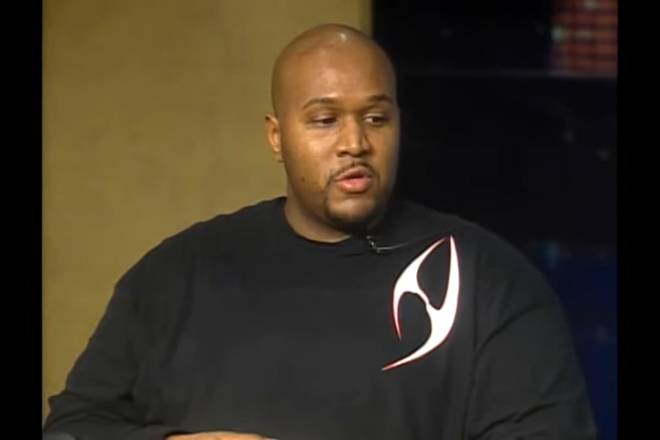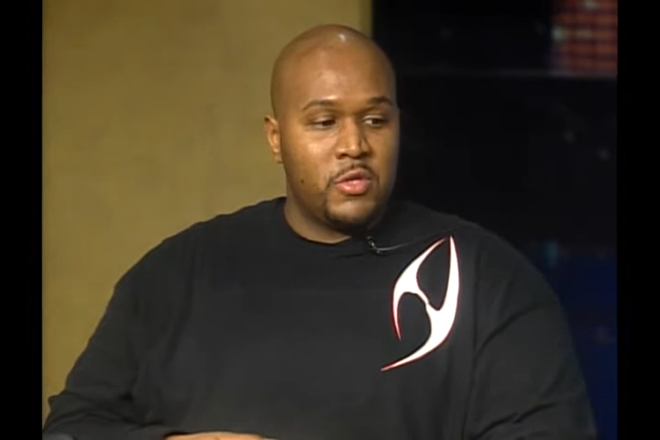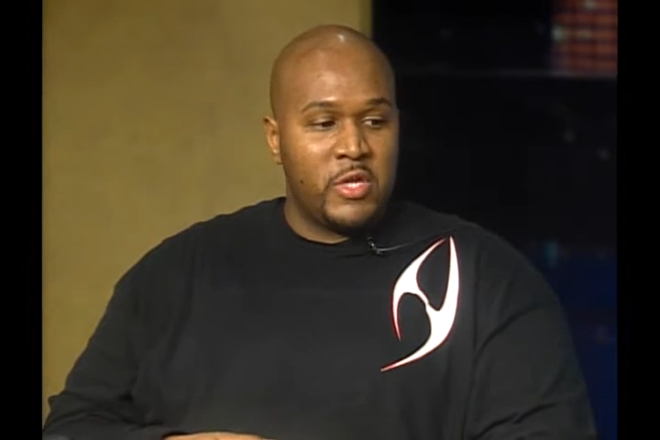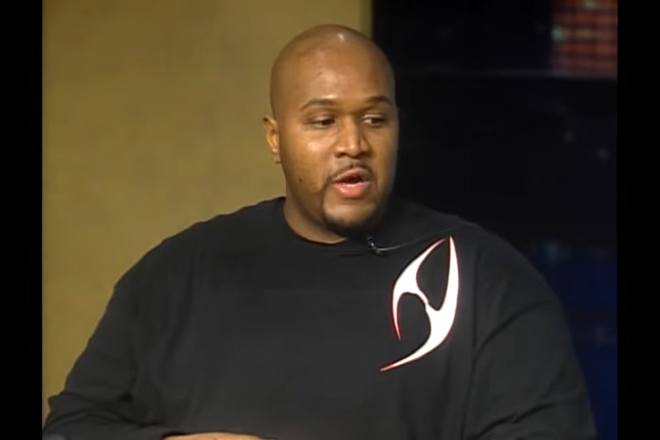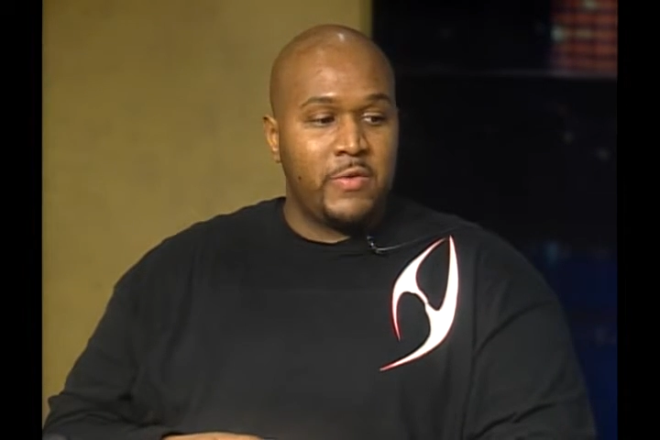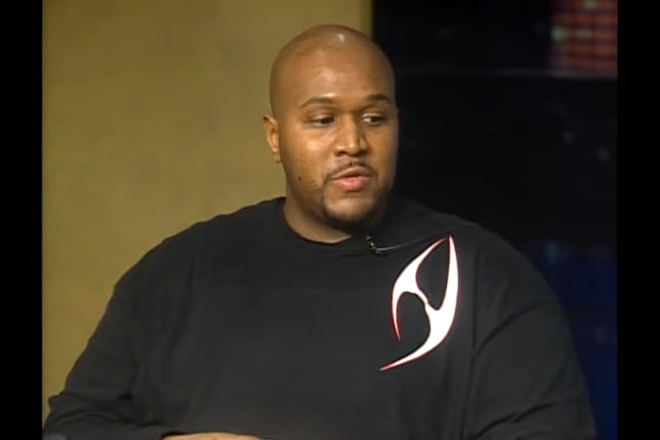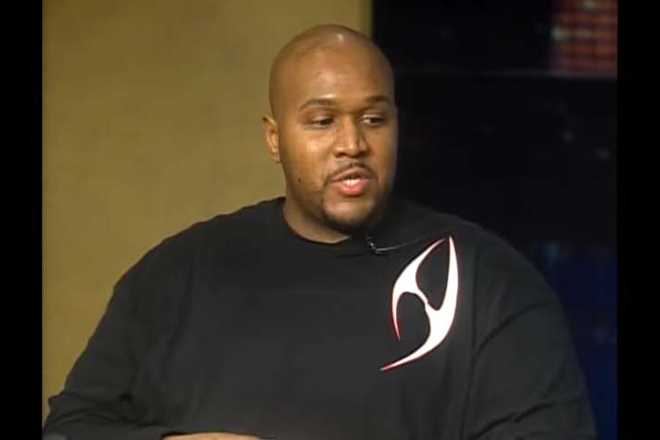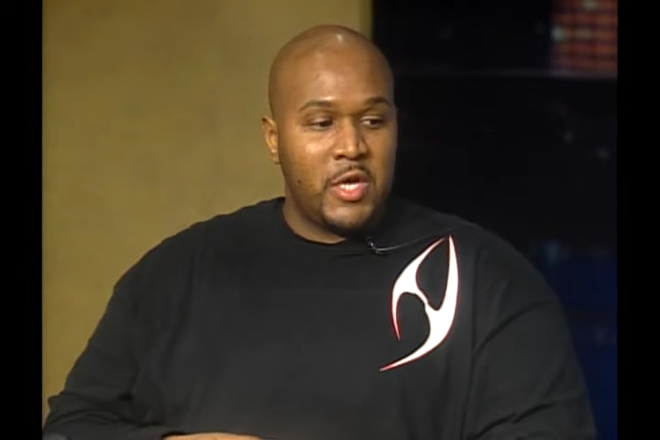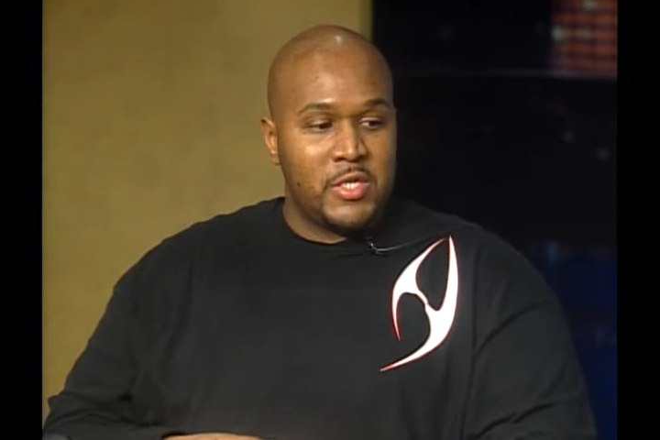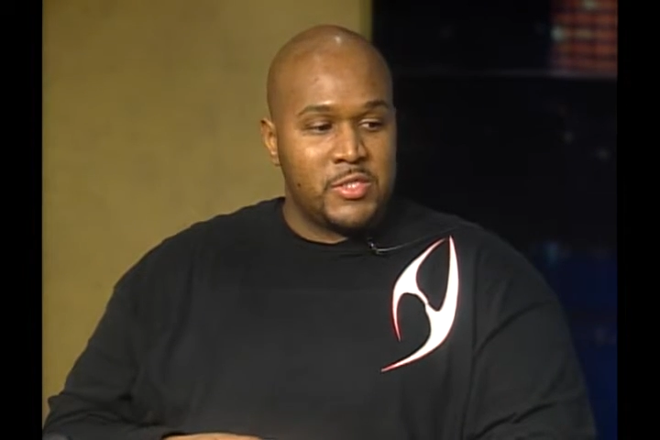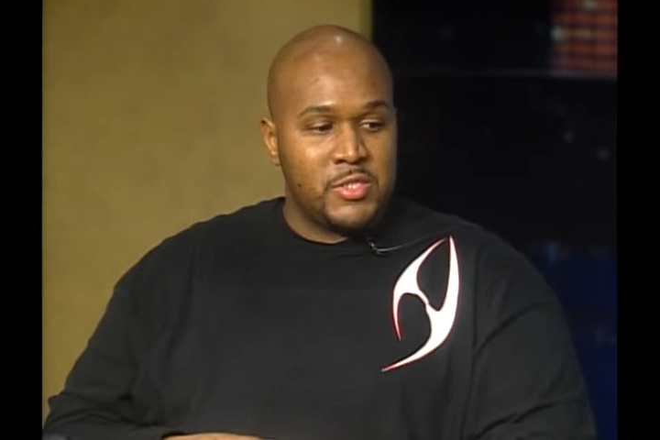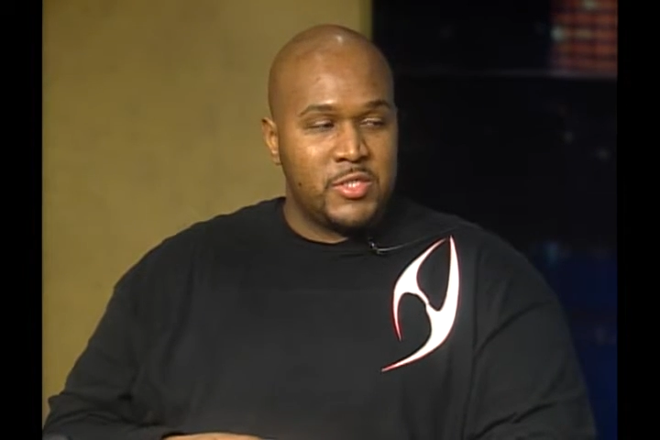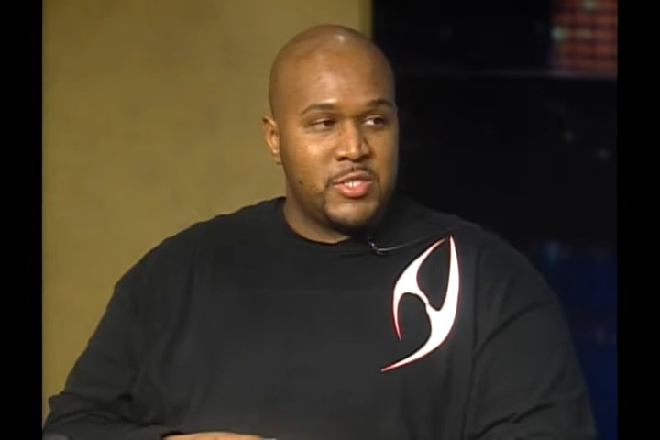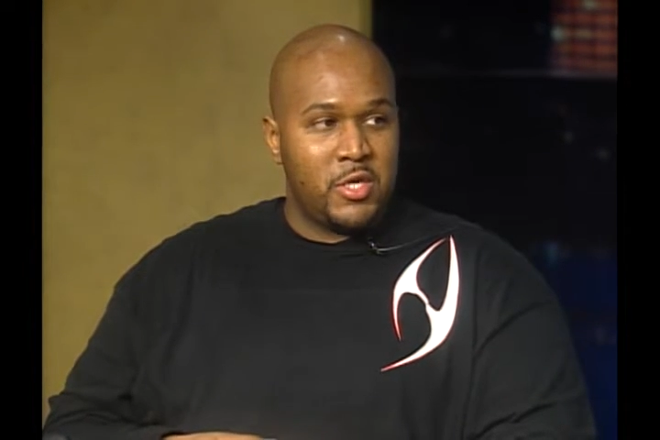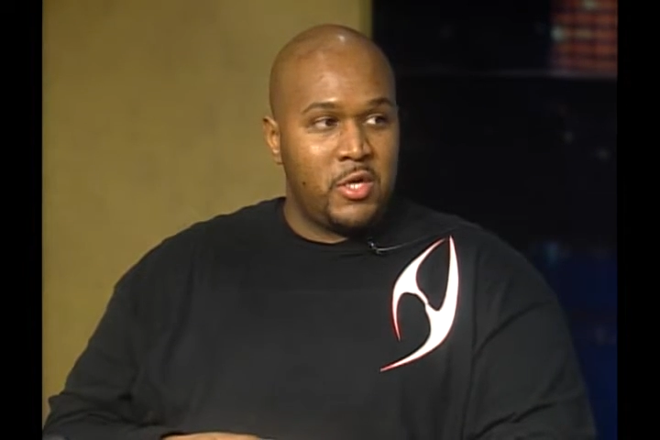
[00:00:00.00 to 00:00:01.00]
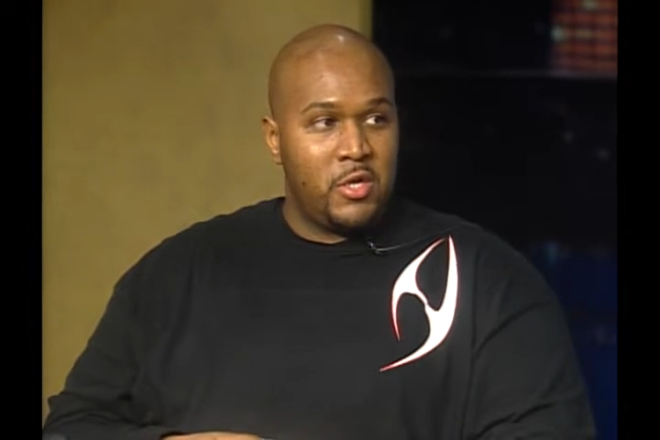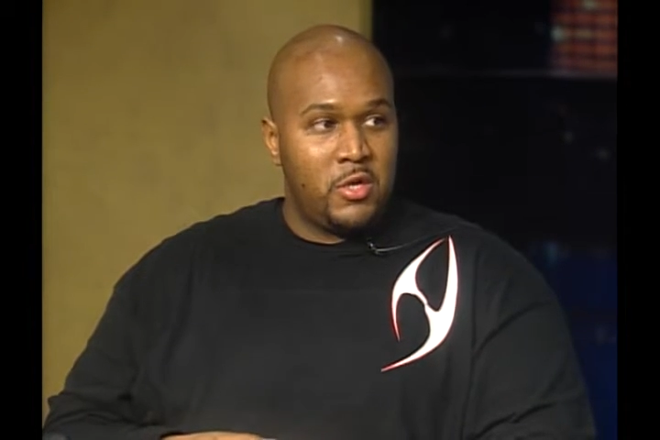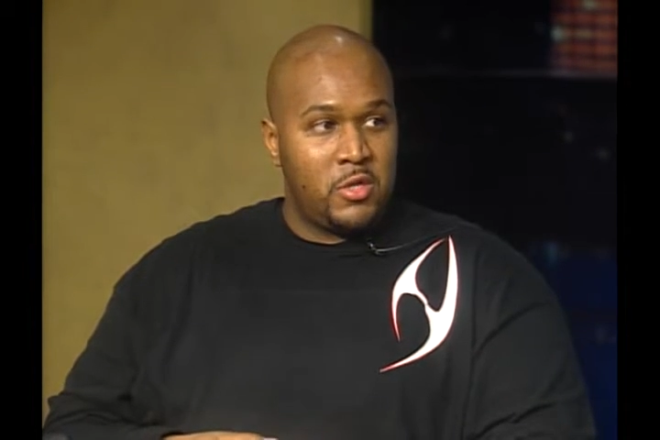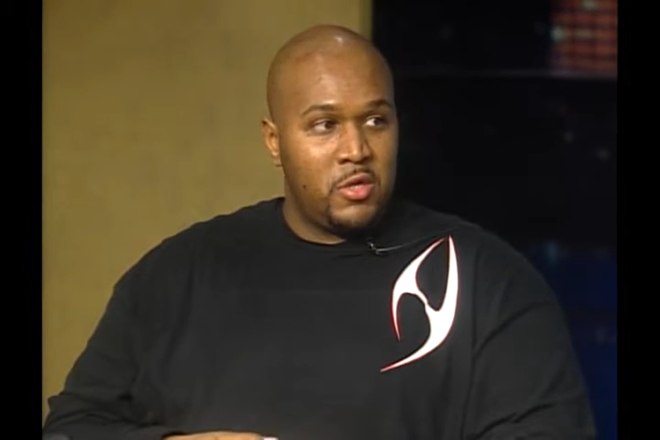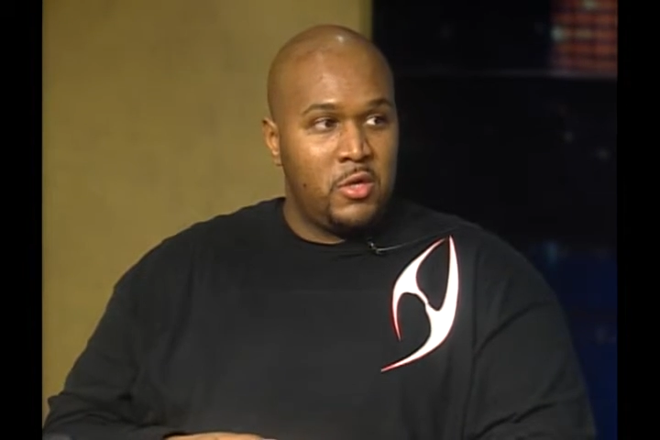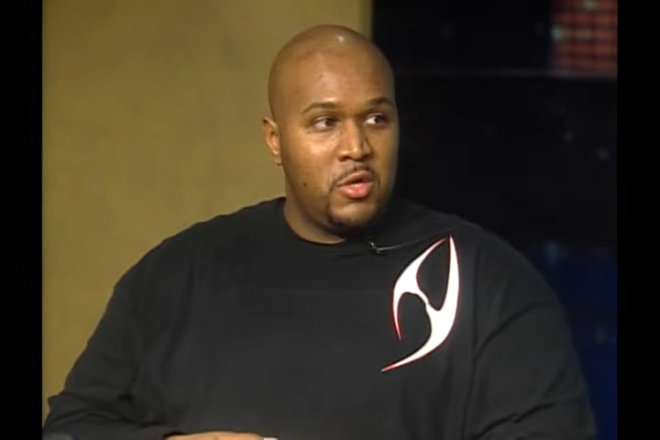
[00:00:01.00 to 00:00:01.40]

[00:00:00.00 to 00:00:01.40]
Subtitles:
and advertising design.